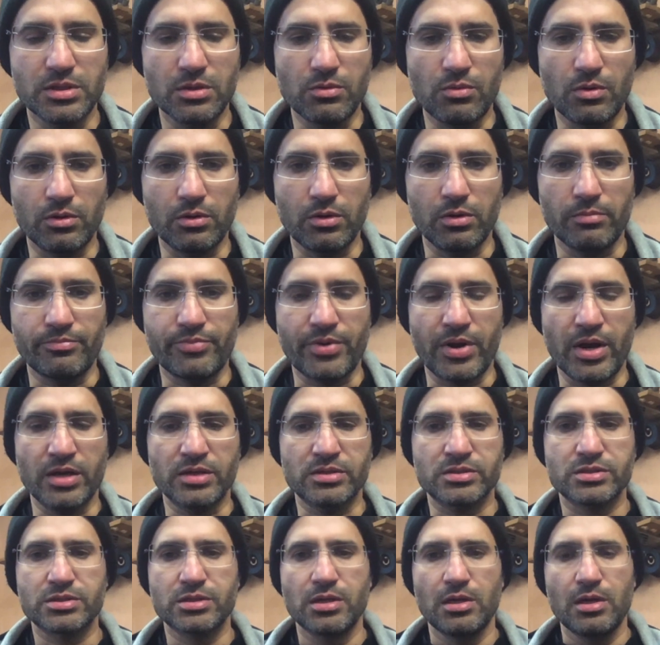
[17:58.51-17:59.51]
they won't
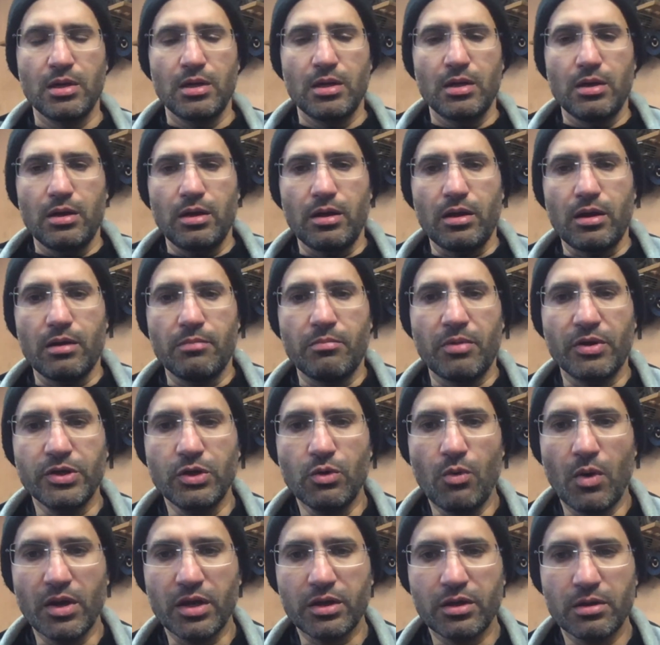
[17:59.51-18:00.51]
compress. But you
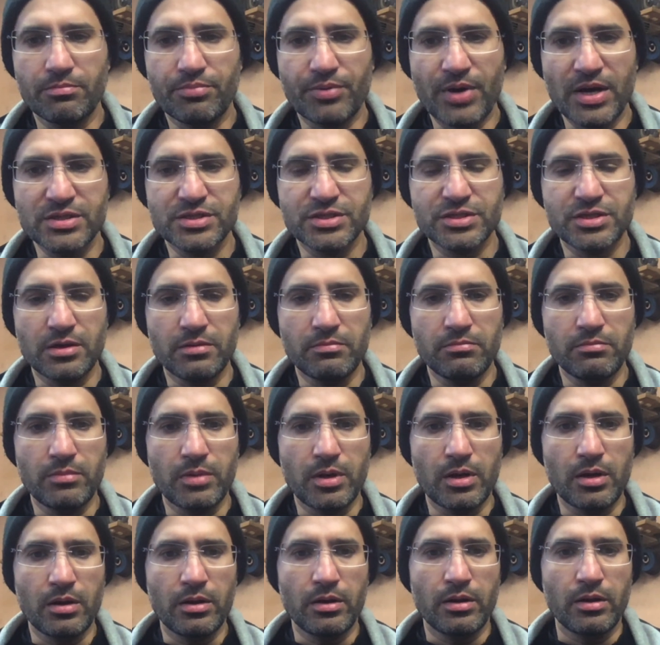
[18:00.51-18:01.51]
want to compress them,
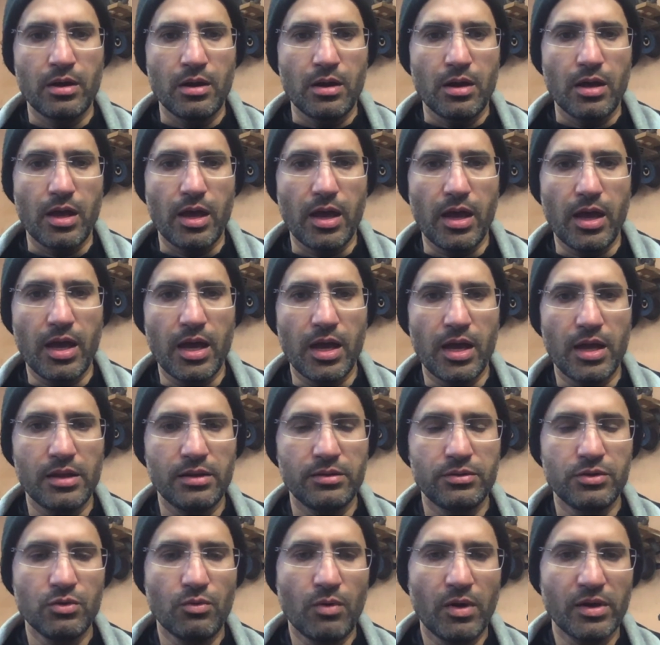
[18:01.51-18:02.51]

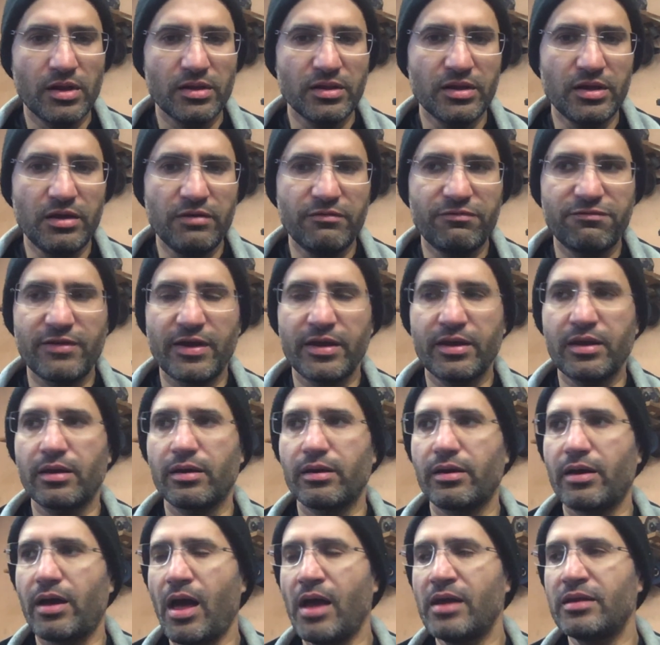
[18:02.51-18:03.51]
and you want to leave, like
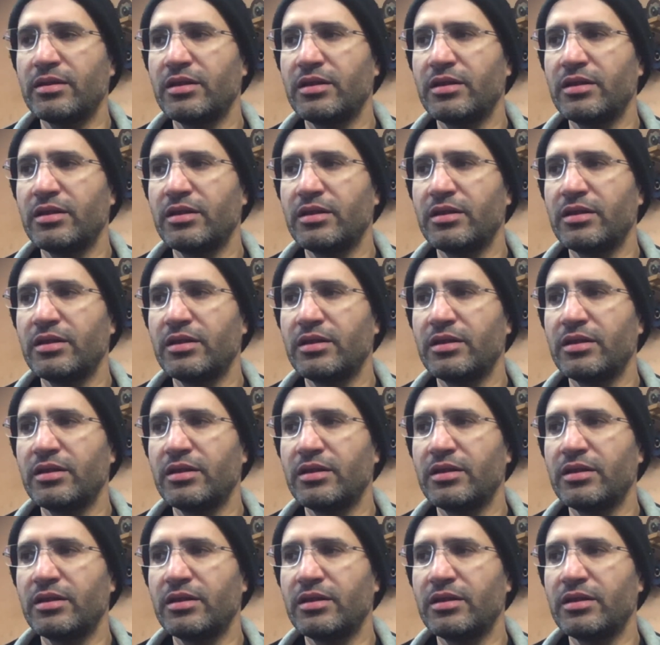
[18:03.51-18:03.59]
I